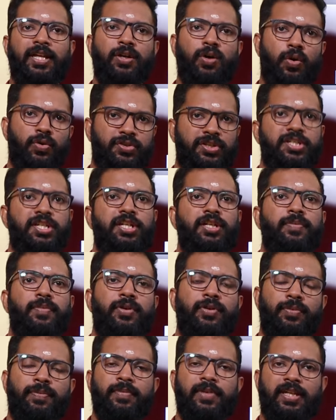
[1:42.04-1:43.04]
course.
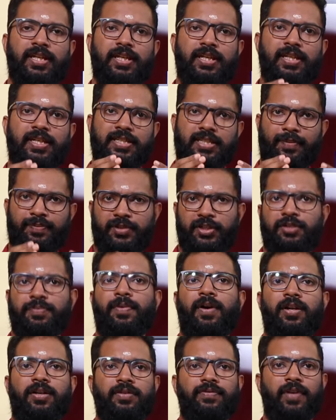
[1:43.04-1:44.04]
This subject
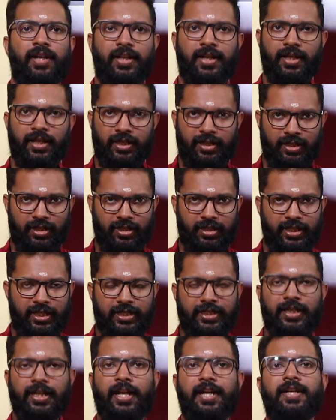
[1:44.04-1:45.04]
part is very
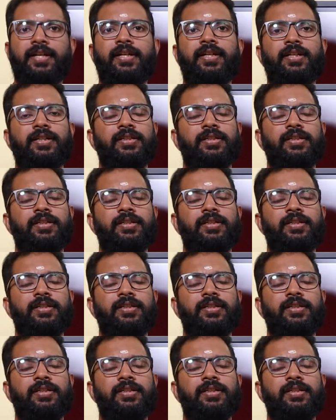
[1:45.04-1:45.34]
detailed.